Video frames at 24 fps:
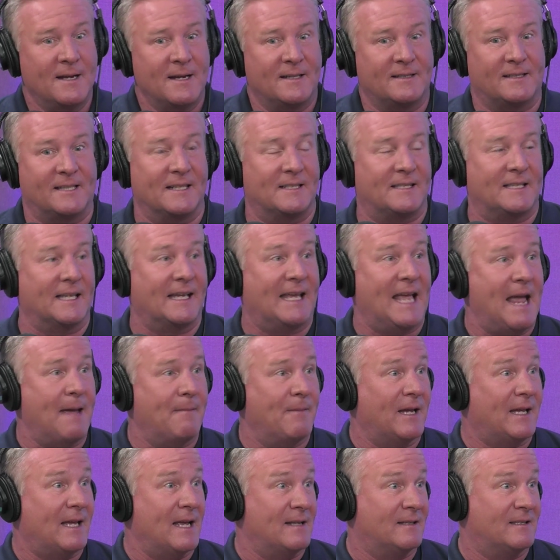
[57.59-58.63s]
since the game
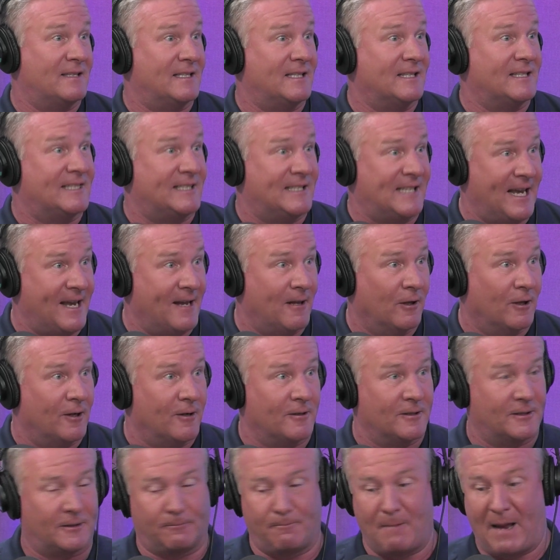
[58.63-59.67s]
against the Steelers.